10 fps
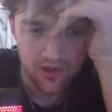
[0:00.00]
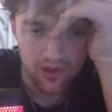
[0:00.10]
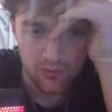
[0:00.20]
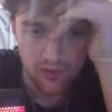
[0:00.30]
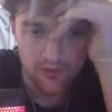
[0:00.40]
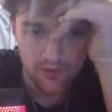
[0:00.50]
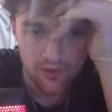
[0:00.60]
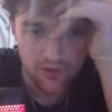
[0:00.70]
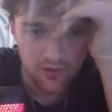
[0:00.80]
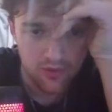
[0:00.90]
move
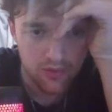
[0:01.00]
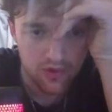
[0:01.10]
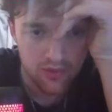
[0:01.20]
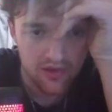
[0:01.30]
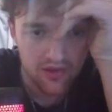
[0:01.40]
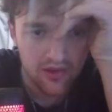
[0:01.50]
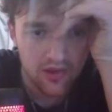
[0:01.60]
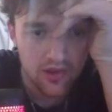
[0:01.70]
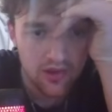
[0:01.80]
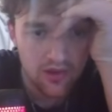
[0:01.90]
you do not want to be
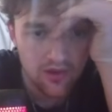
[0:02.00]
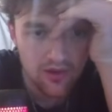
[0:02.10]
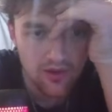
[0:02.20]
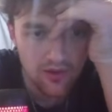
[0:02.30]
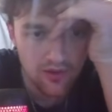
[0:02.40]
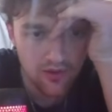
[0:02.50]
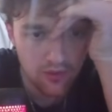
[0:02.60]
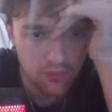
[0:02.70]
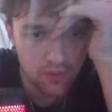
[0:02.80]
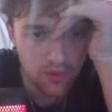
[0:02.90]
seeing
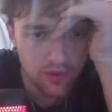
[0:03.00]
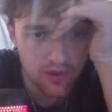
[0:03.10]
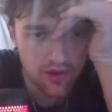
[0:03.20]
on the board.